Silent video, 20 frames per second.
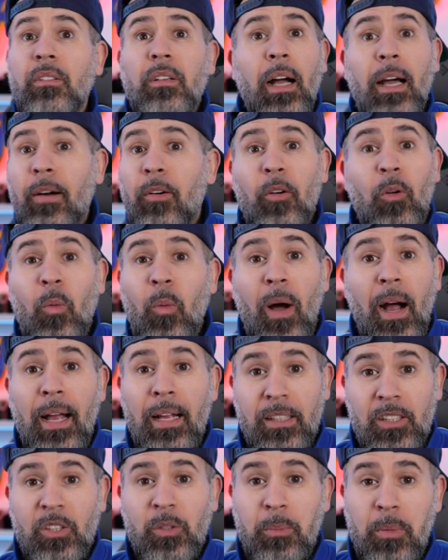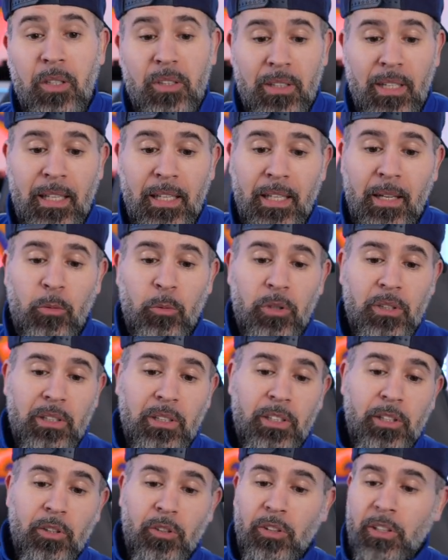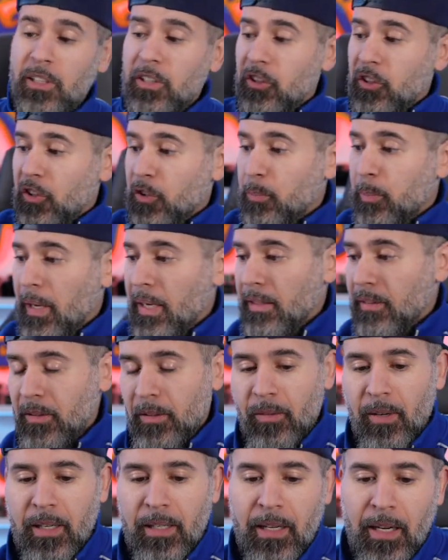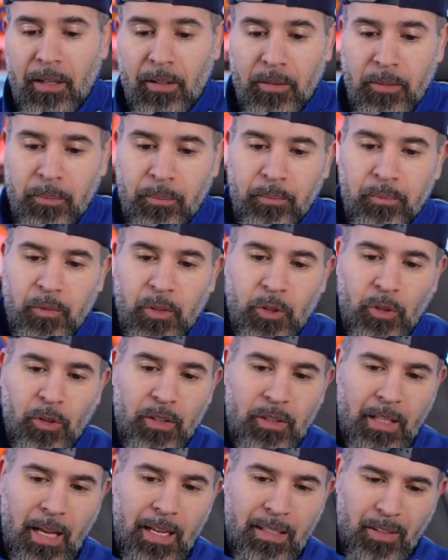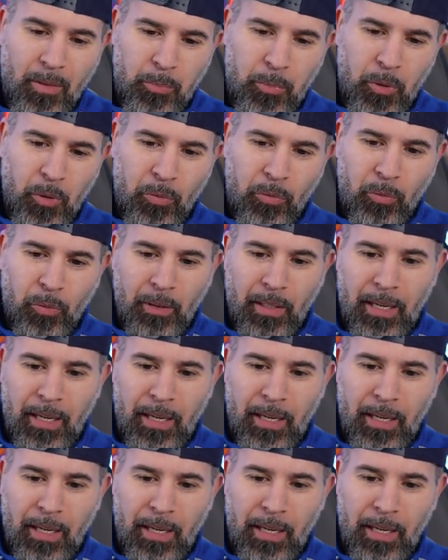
I don't know why, it smells like it was literally just painted right now. So this has a beautiful